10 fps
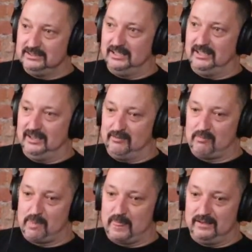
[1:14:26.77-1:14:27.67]

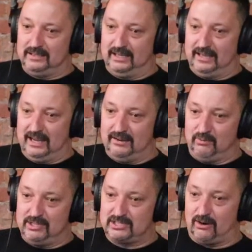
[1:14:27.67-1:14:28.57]
And we
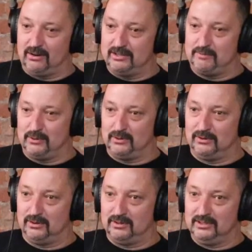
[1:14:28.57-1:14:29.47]
started to
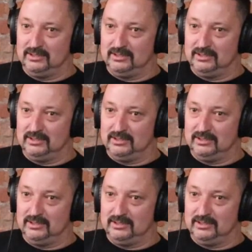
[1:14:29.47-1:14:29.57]
pull,